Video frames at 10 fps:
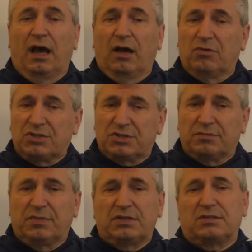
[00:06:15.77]
I
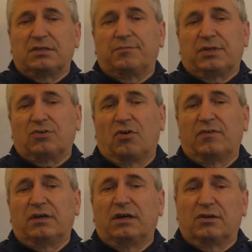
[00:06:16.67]
wish Minister
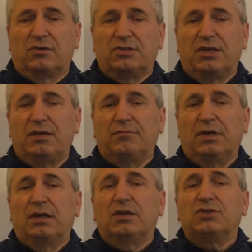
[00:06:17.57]
Petkova and her
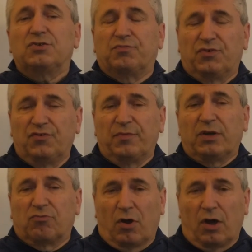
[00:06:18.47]
team to prove me
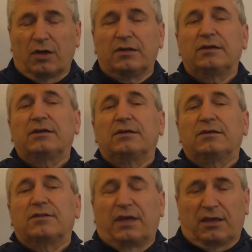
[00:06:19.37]
wrong.
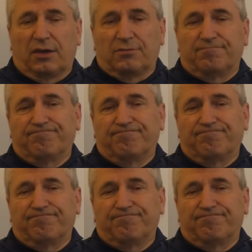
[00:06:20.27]
Thank you.